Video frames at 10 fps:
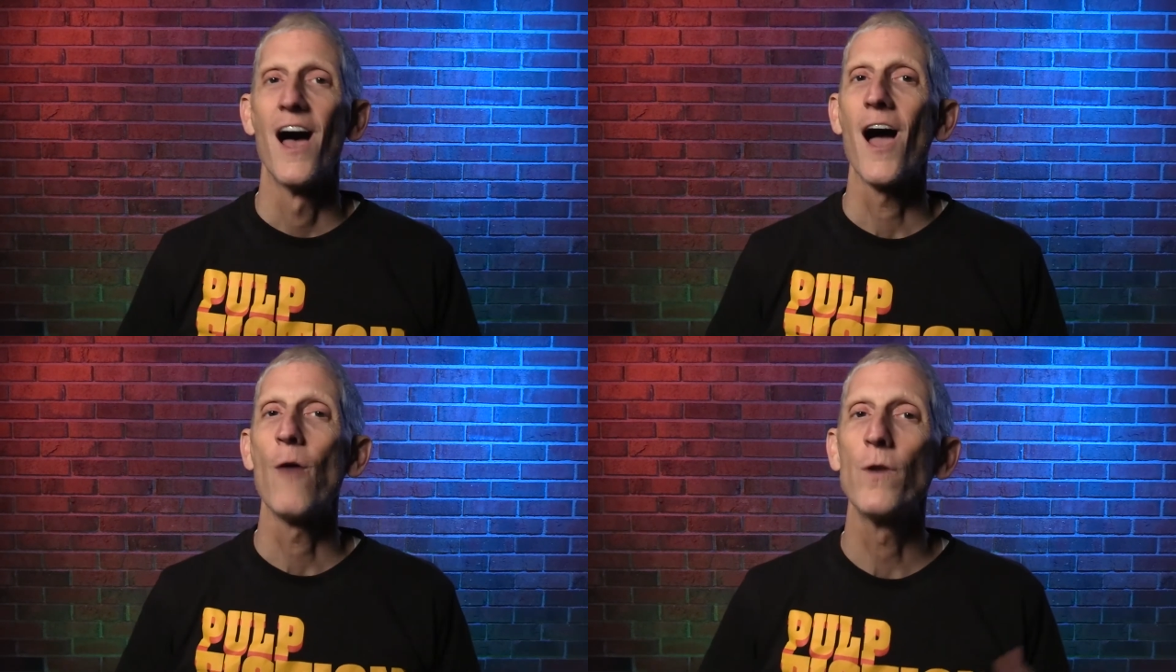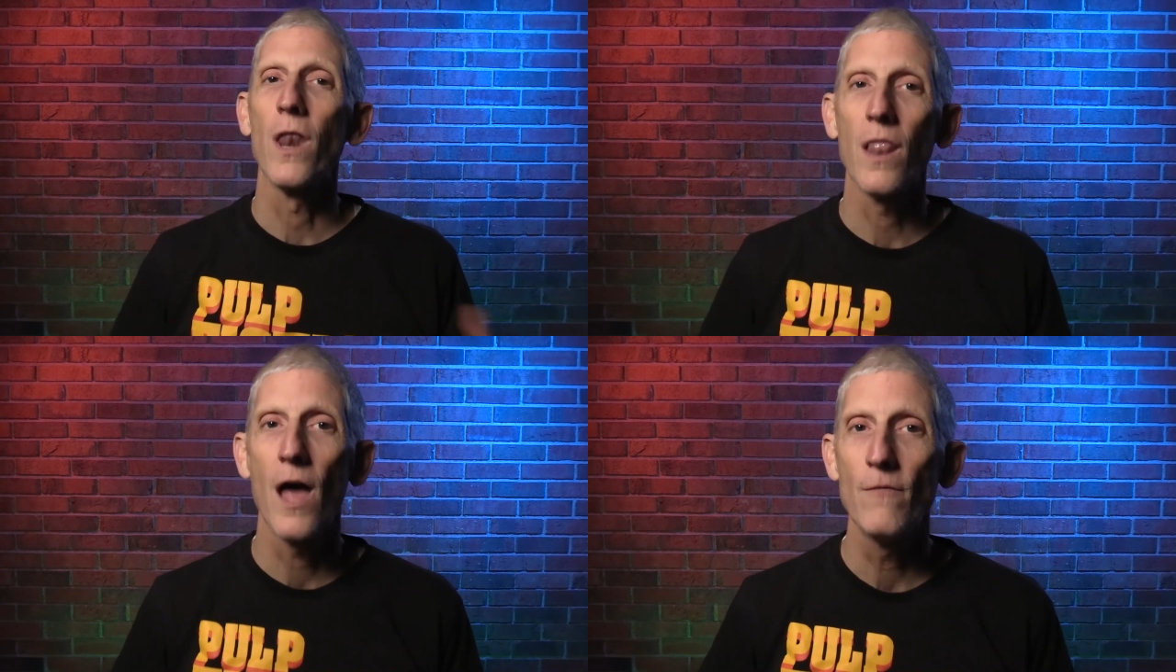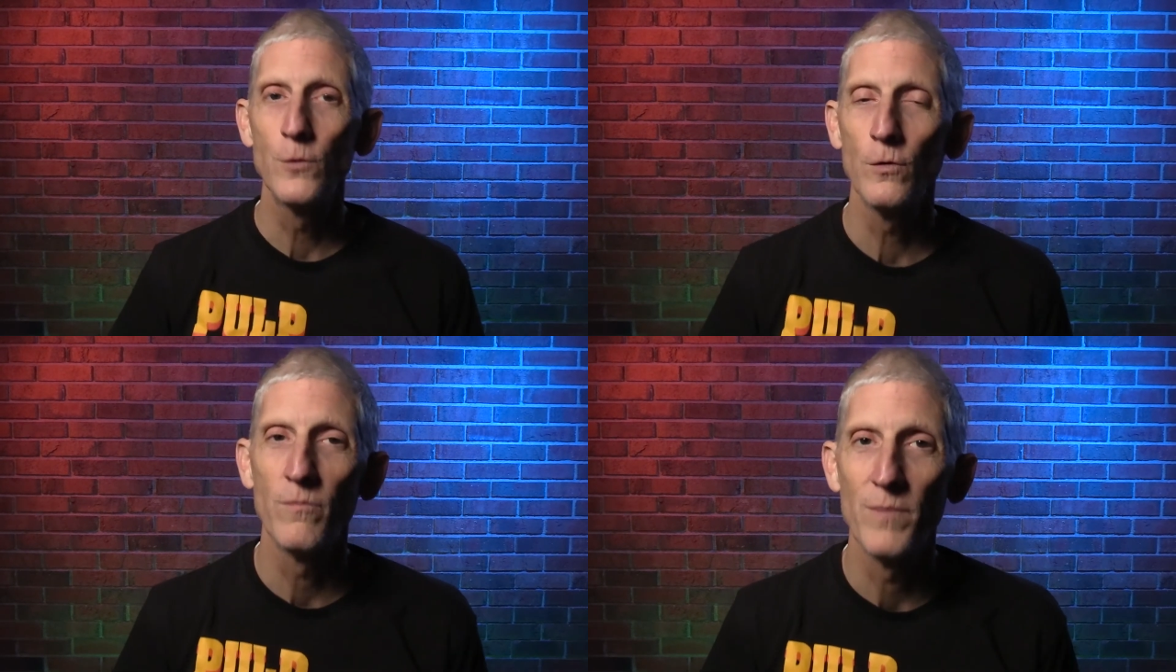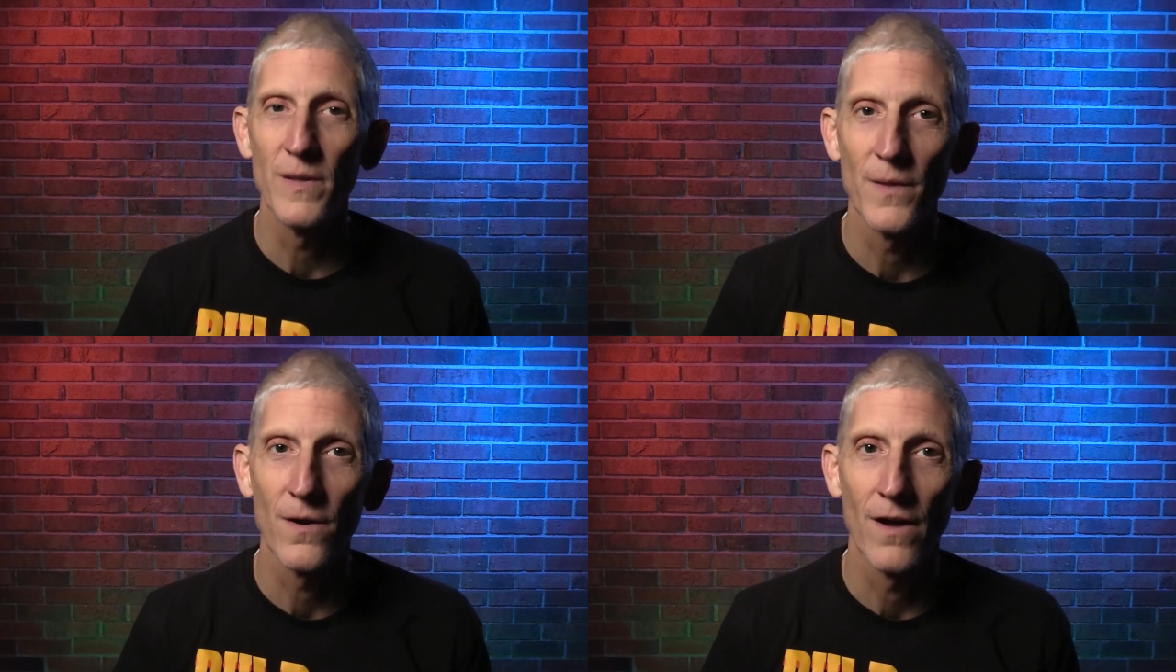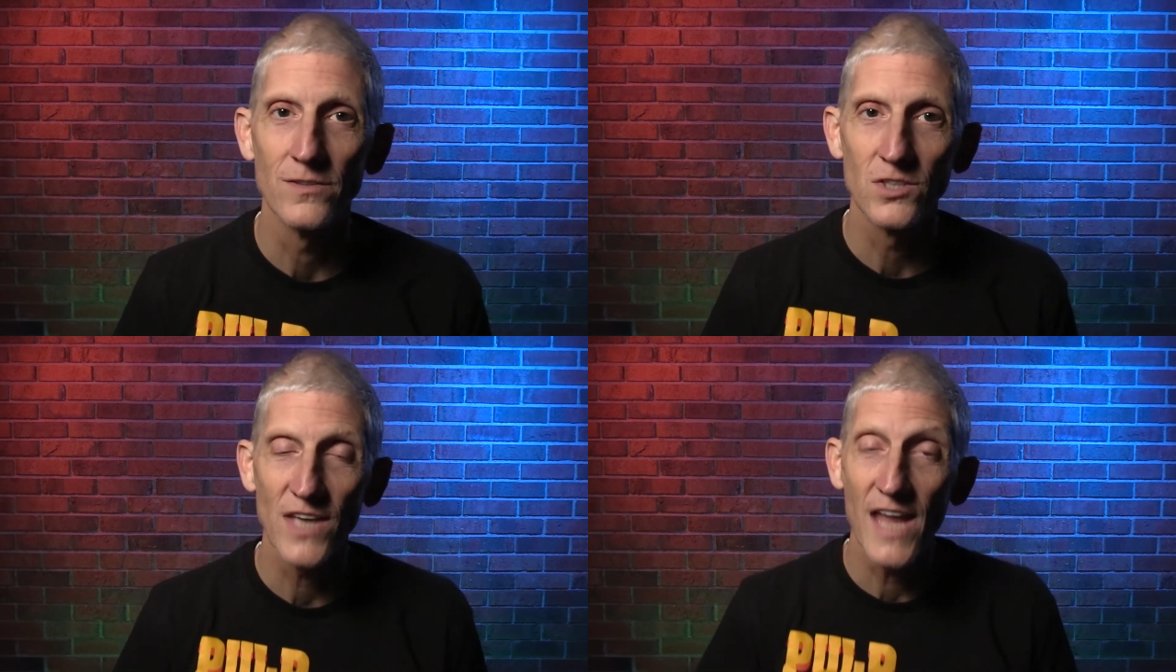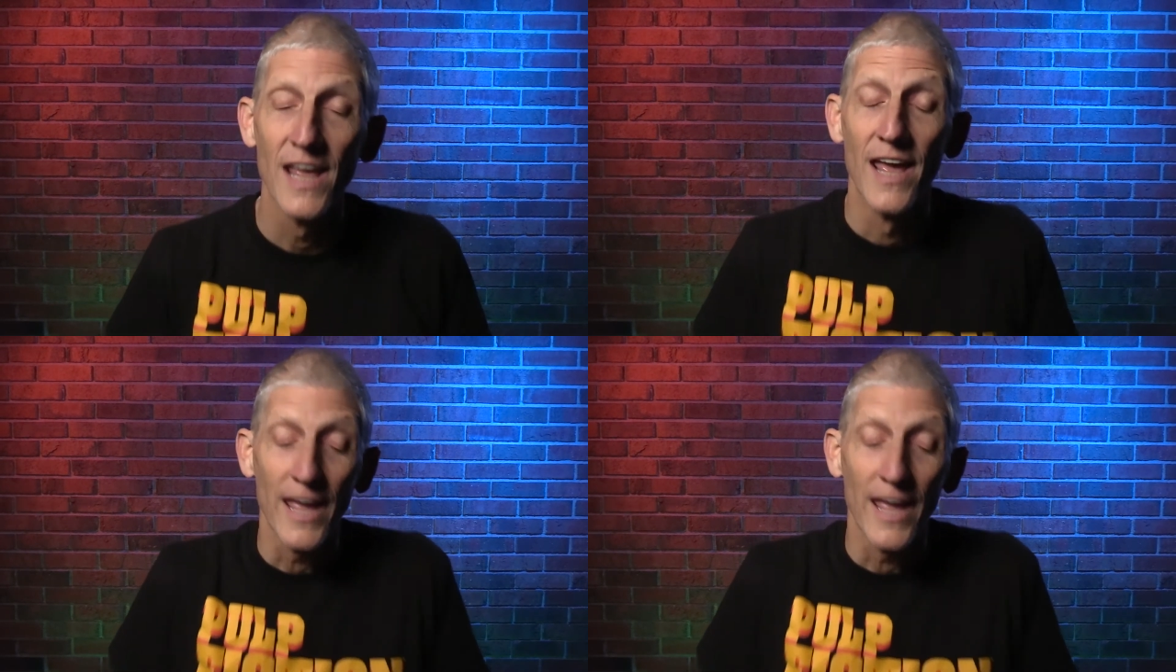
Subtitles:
I would love to have been there on set